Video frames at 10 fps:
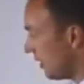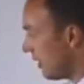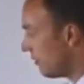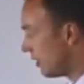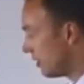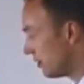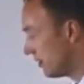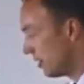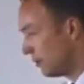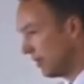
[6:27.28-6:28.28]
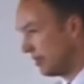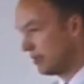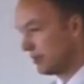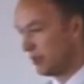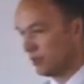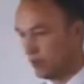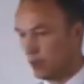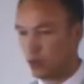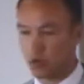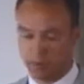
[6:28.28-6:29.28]
never abandoned the
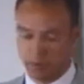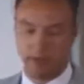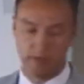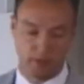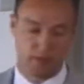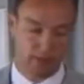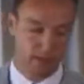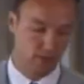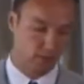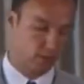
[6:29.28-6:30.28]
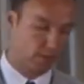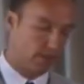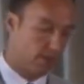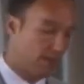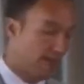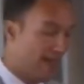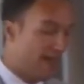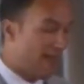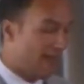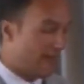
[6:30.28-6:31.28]
notion, but David Ricardo as well,
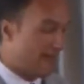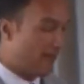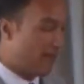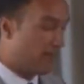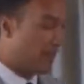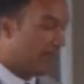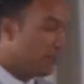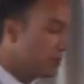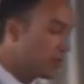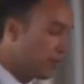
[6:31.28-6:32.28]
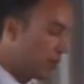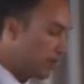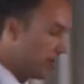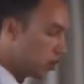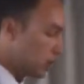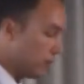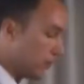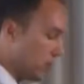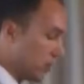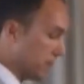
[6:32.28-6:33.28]
that the ultimate foundation
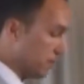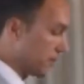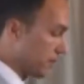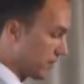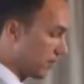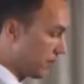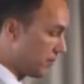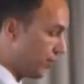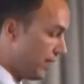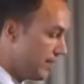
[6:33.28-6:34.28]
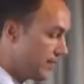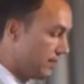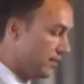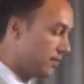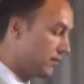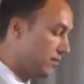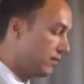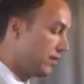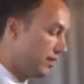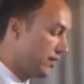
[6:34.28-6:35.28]
for prices
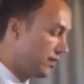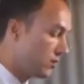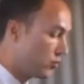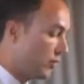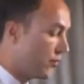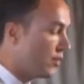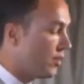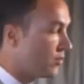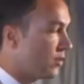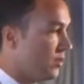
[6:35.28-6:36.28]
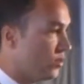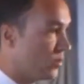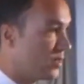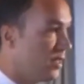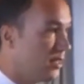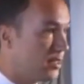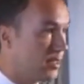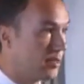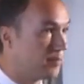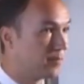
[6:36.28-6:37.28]
is to be found in
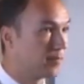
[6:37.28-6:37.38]
utility.